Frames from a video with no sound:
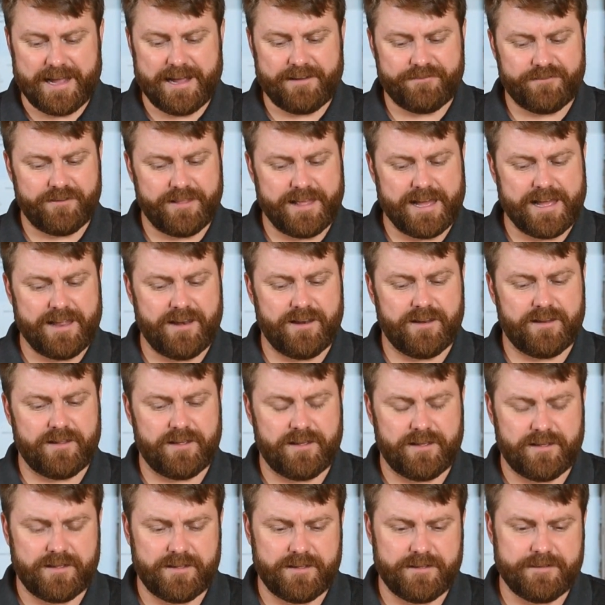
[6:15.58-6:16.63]
after that,
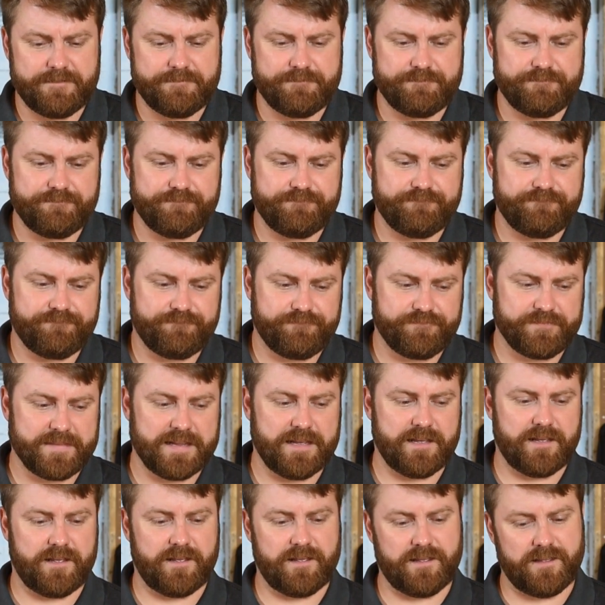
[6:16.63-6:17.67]

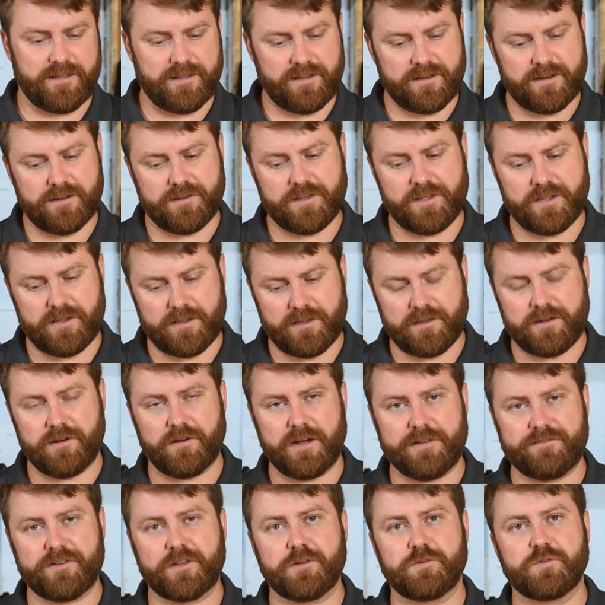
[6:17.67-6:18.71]
you know, you
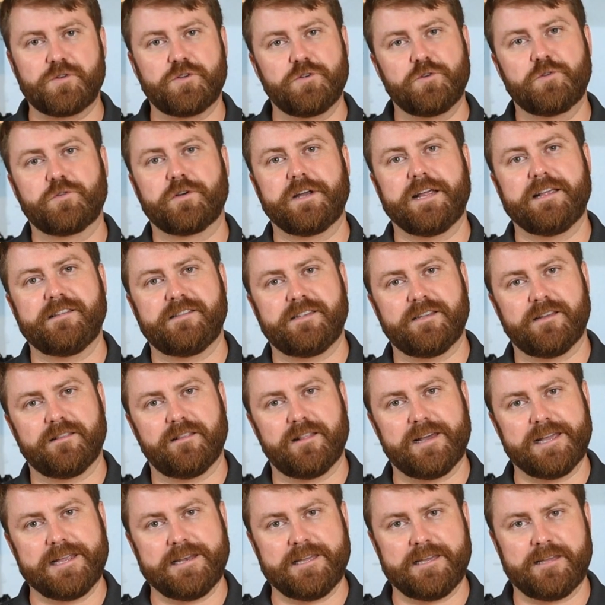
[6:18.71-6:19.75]
don't have to go too crazy on
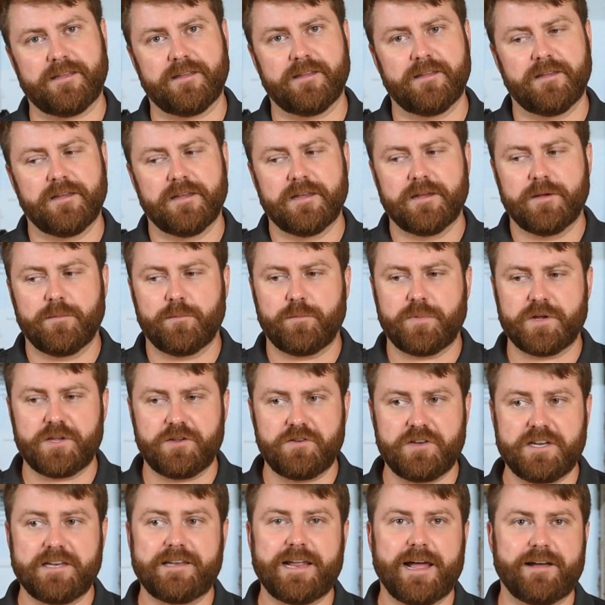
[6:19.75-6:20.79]
lighting, but
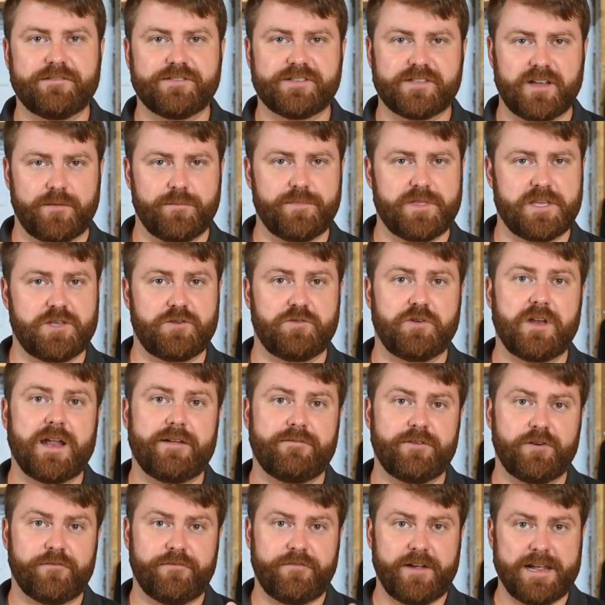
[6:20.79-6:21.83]
you need to have something. You need to
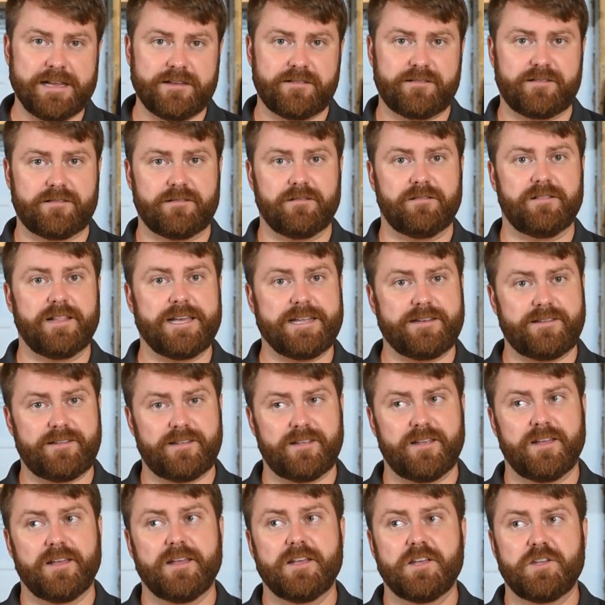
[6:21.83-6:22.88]
have your face lit.
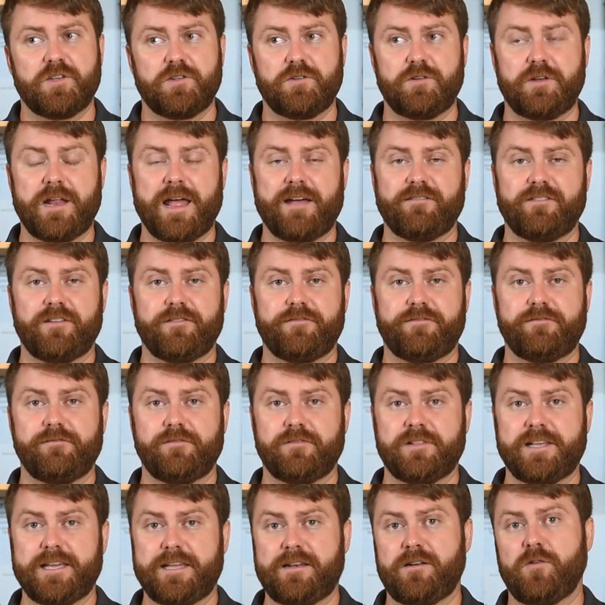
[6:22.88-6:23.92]
You need to have it
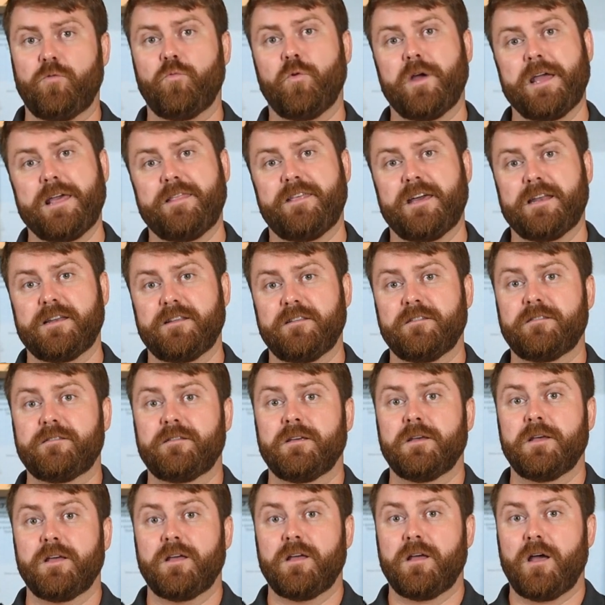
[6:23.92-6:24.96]
lit in a way that
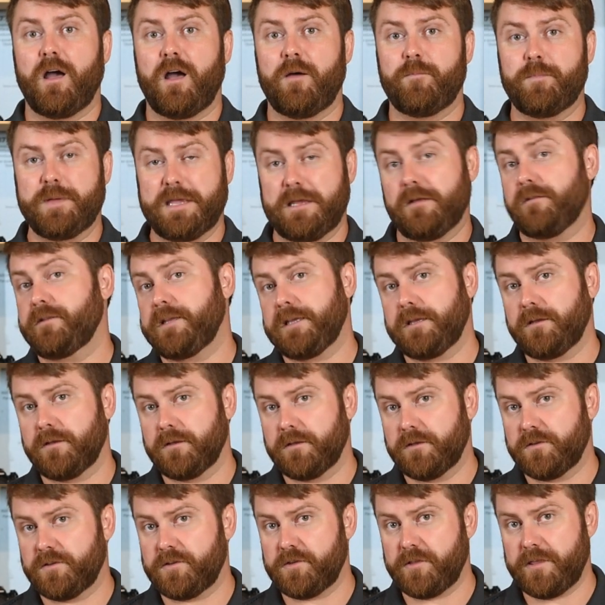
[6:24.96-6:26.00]
is appealing
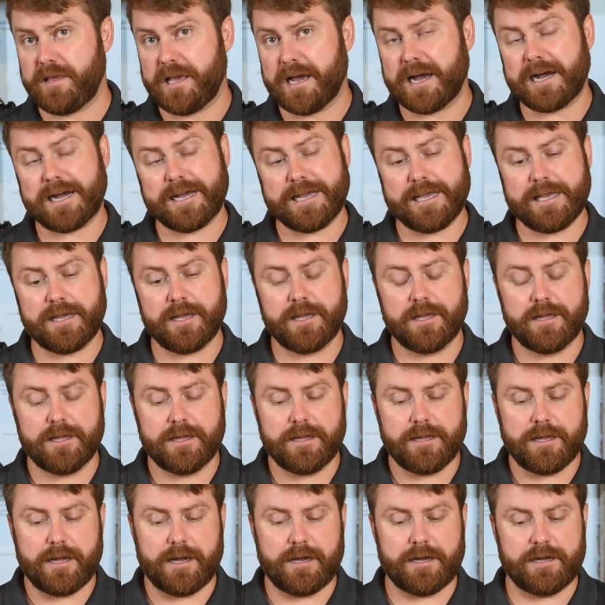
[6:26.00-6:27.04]
to the eye,
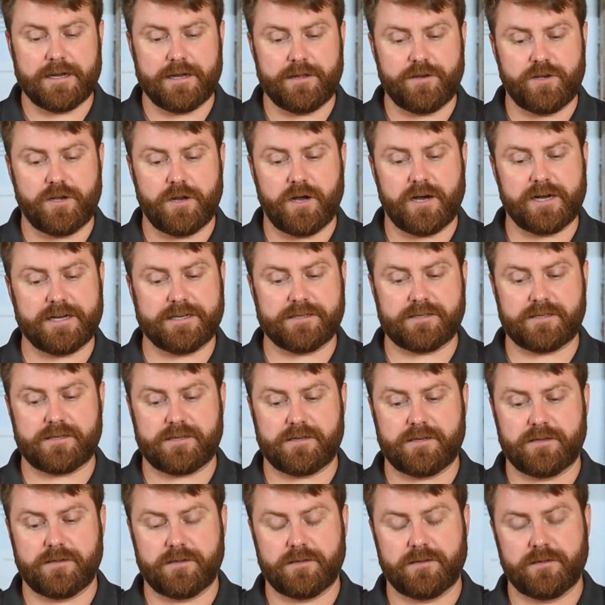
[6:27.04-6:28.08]

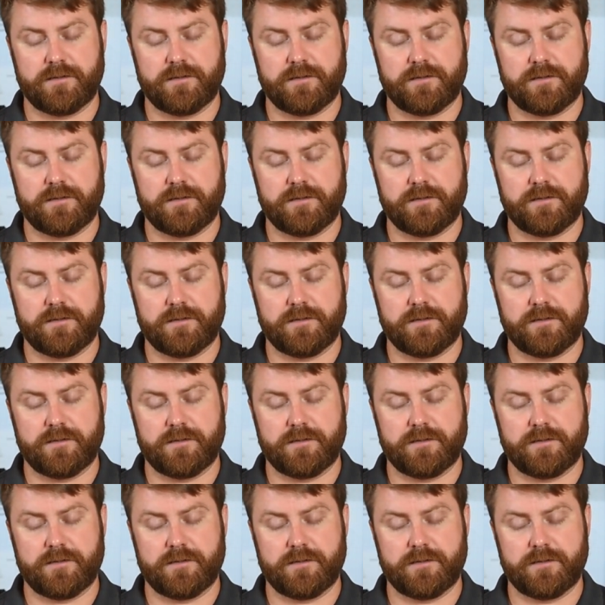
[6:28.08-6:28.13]
not